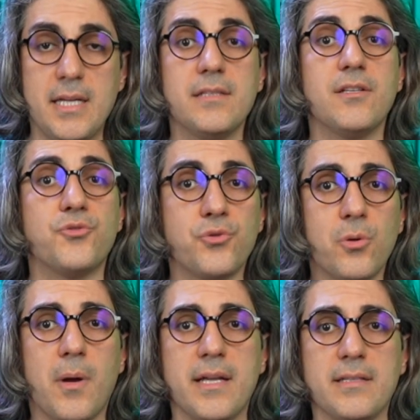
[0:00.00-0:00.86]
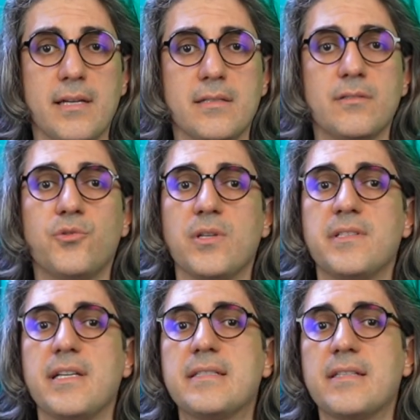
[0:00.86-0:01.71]
The turbine then
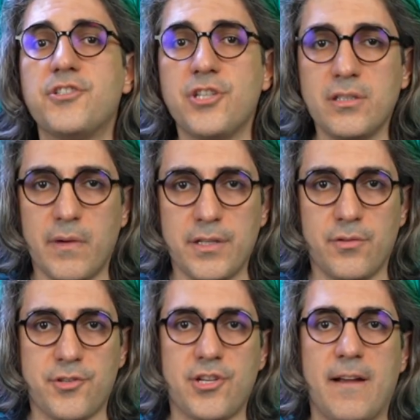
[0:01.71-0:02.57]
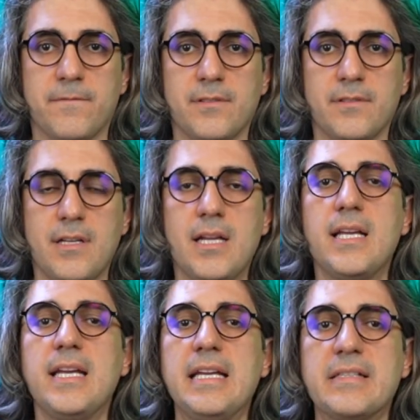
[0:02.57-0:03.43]
rotates the generator shaft.
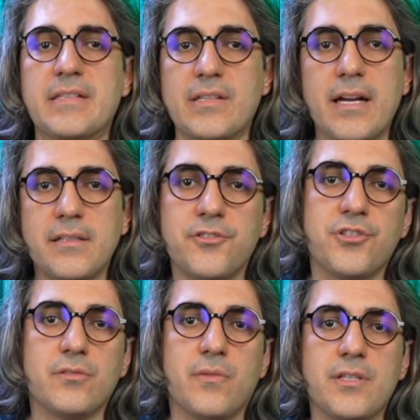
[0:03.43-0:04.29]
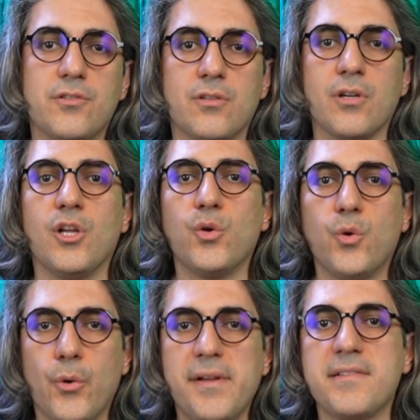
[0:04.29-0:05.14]
Inside the generator,
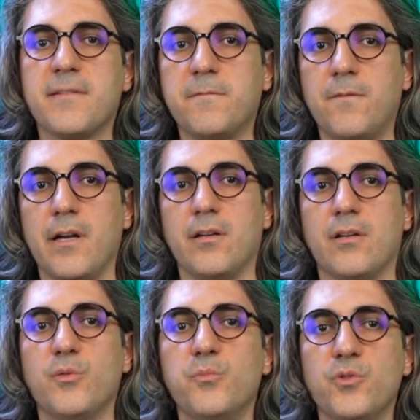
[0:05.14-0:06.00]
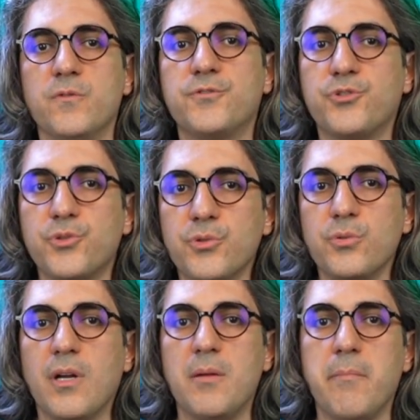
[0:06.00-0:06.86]
coils of wire move
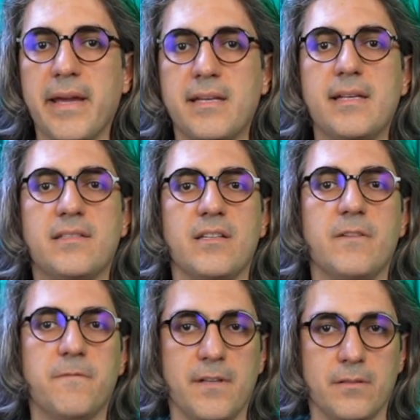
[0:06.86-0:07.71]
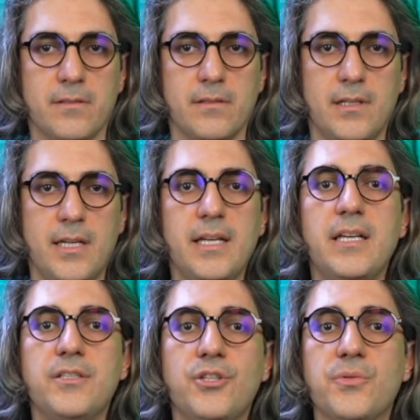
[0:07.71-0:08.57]
through a magnetic field,
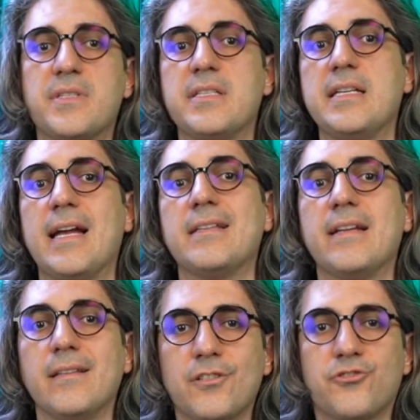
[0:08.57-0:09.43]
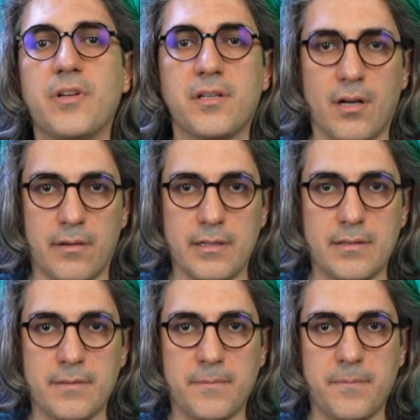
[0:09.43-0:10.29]
inducing an electric current.